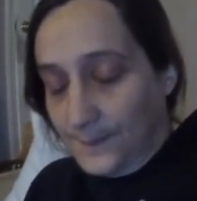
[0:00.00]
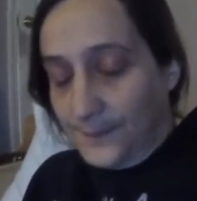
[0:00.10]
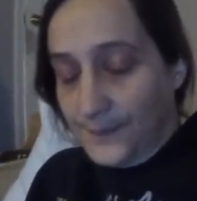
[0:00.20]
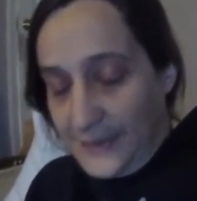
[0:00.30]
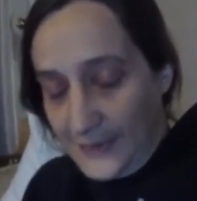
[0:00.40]

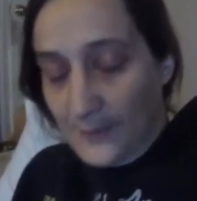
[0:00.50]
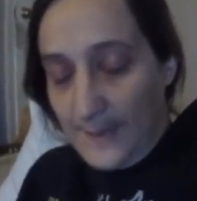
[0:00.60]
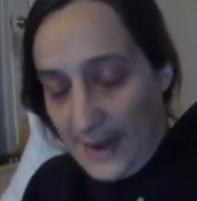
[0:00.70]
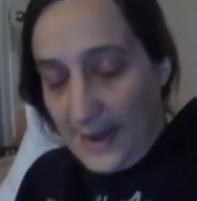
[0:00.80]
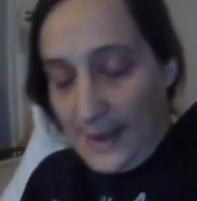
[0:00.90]
His own
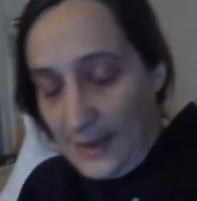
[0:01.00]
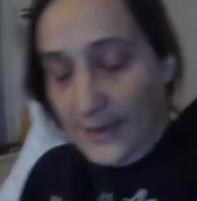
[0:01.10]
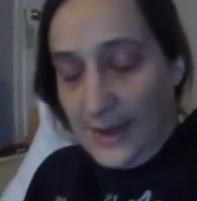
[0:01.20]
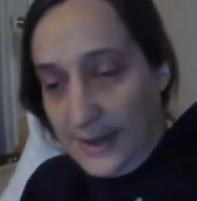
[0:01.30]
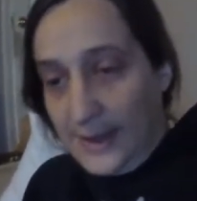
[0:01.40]
bank account.
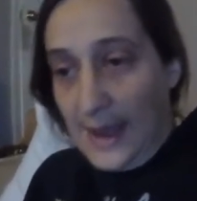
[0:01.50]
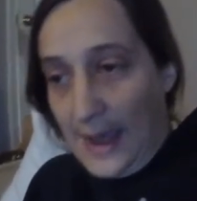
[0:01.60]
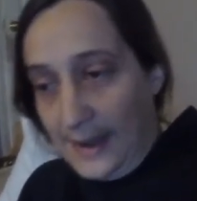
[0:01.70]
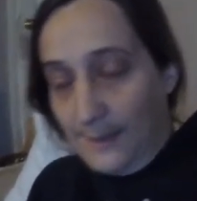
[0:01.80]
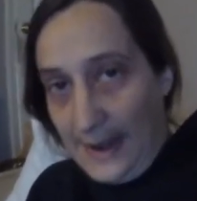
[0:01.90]
He
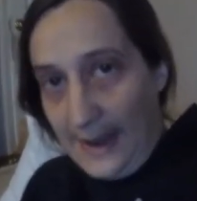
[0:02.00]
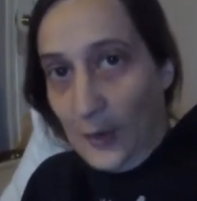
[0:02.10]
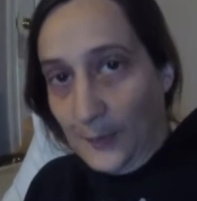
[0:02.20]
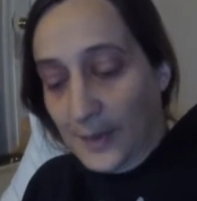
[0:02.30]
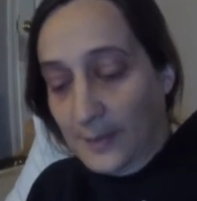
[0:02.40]
got it, but I
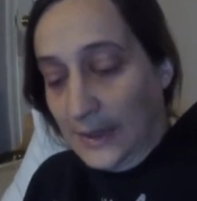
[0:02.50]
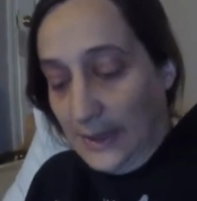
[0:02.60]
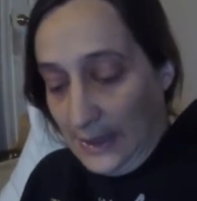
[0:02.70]
helped him.